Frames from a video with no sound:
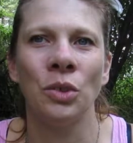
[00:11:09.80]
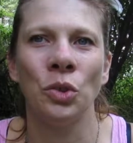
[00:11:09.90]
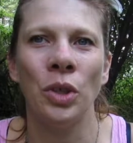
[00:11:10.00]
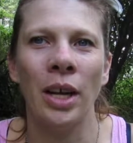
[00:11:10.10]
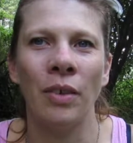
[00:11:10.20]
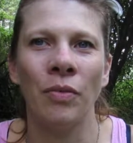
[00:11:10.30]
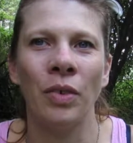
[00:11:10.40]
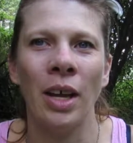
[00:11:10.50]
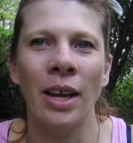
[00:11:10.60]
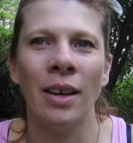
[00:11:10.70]

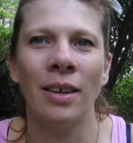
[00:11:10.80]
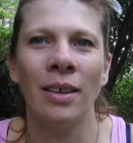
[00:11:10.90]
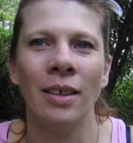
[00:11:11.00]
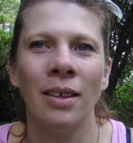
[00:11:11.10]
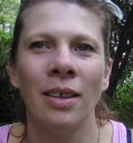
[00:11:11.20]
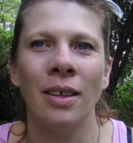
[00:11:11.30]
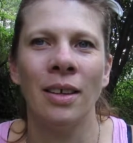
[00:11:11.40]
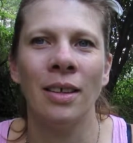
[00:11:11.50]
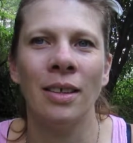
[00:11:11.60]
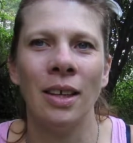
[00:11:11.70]
dragonfly
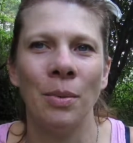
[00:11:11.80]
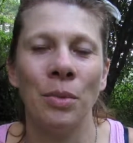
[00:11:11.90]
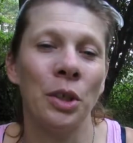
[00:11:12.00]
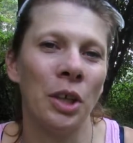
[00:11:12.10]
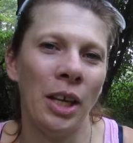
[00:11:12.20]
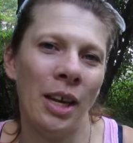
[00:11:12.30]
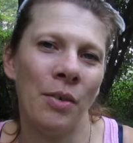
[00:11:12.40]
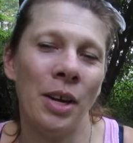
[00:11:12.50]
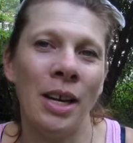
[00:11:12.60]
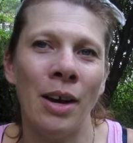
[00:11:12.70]
that I'm looking at
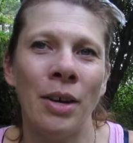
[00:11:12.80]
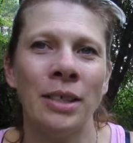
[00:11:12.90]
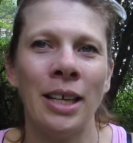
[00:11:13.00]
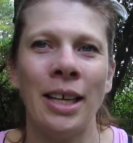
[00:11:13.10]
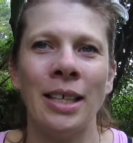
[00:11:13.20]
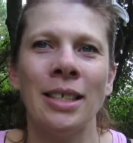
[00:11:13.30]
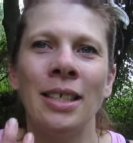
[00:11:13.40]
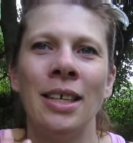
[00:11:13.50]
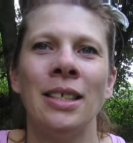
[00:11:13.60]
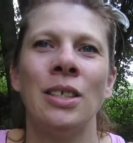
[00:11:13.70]
right now. It's like
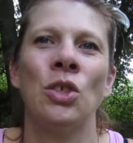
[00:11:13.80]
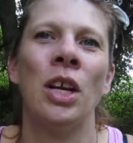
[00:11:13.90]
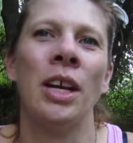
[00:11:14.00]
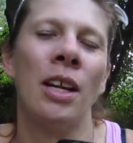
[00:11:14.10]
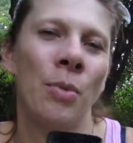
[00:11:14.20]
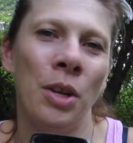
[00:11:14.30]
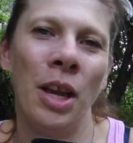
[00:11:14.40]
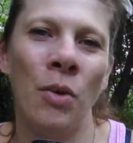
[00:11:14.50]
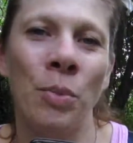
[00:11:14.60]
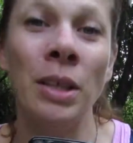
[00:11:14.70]
it's trying to
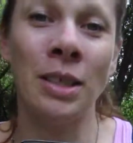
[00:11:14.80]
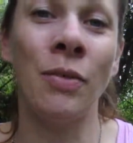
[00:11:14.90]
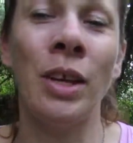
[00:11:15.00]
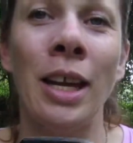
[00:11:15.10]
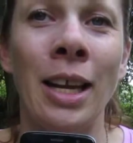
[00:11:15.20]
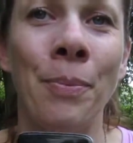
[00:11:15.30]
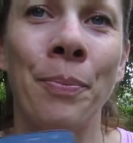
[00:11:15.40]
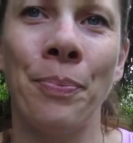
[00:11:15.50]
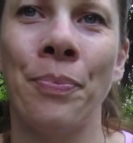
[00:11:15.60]
communicate with me. Let's see if we can get him.